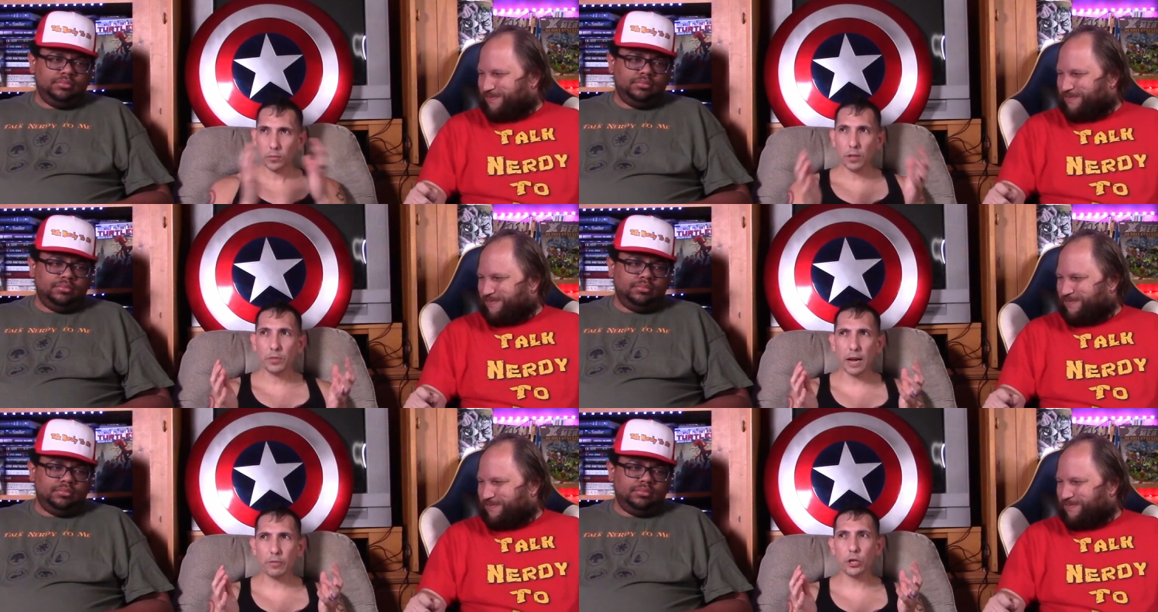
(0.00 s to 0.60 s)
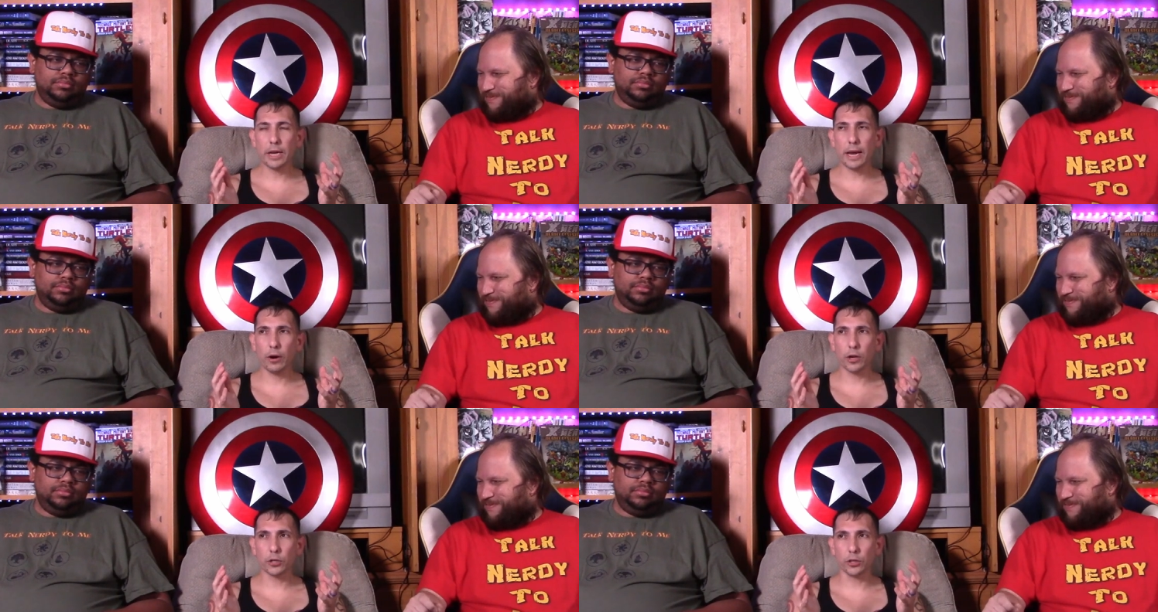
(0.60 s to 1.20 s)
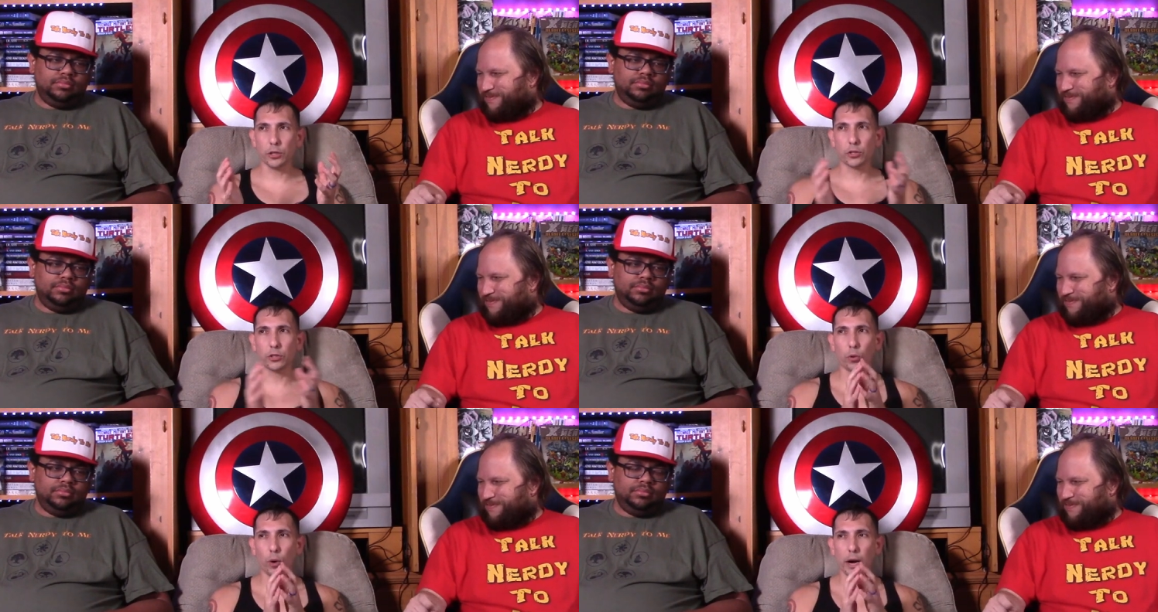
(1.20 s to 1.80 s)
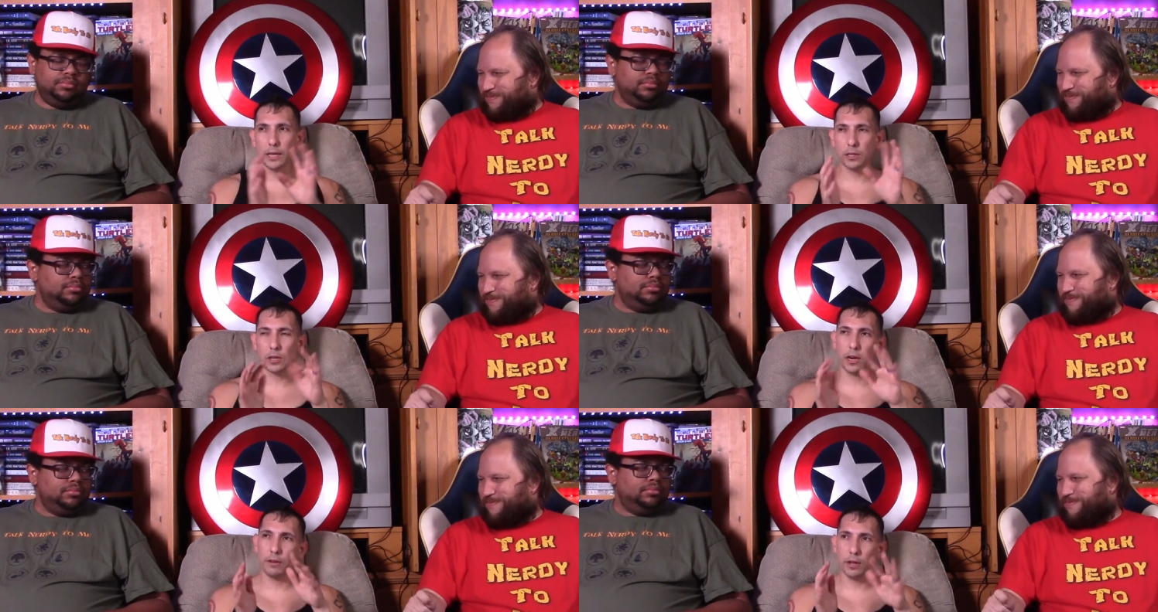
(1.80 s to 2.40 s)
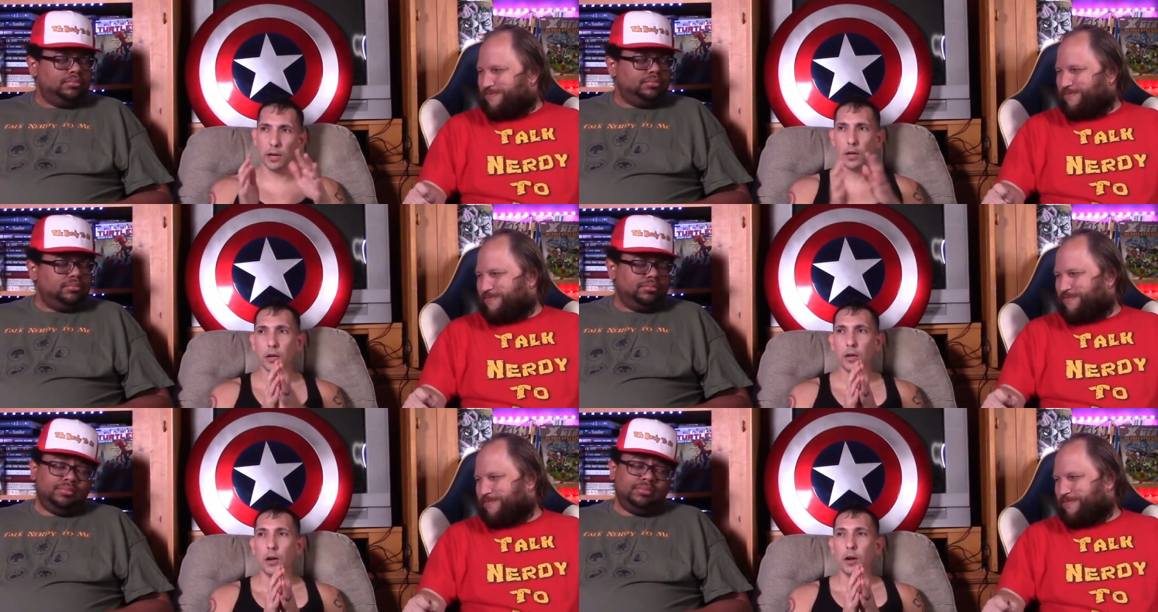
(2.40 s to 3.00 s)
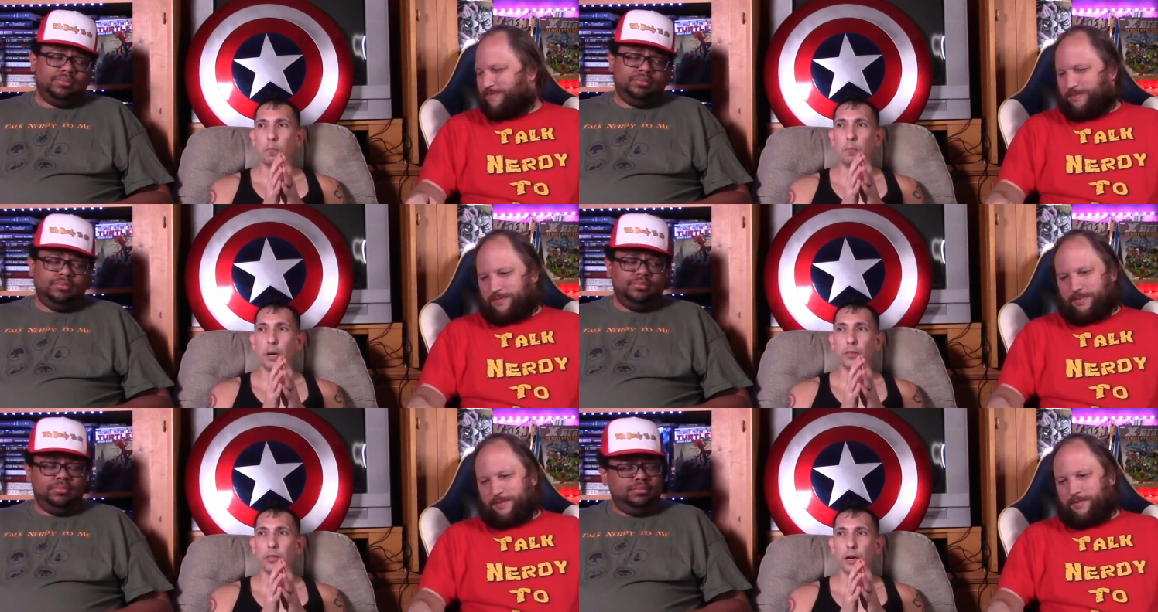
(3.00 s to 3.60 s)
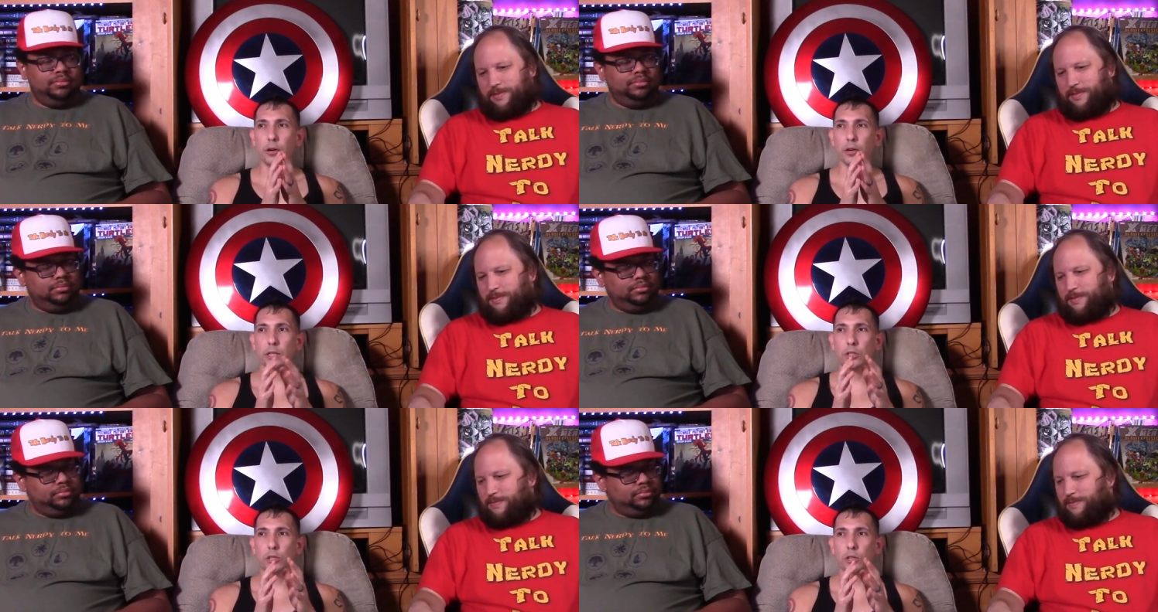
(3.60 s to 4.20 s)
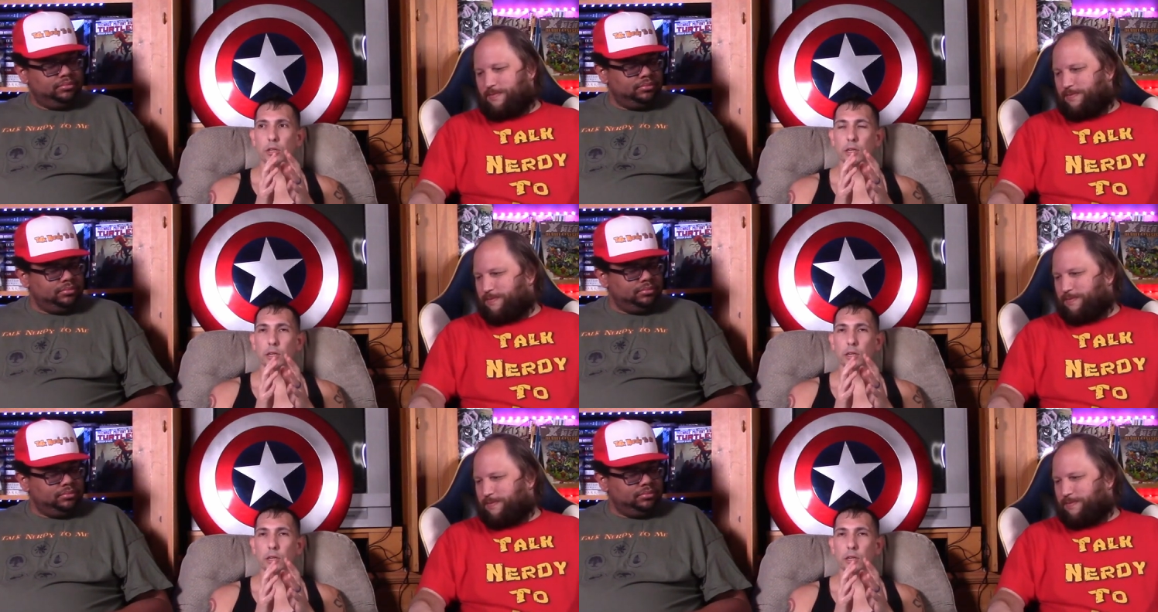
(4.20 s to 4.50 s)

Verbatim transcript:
Speaker 1: they have good characters, the writing's kind of eh, but they're... It's...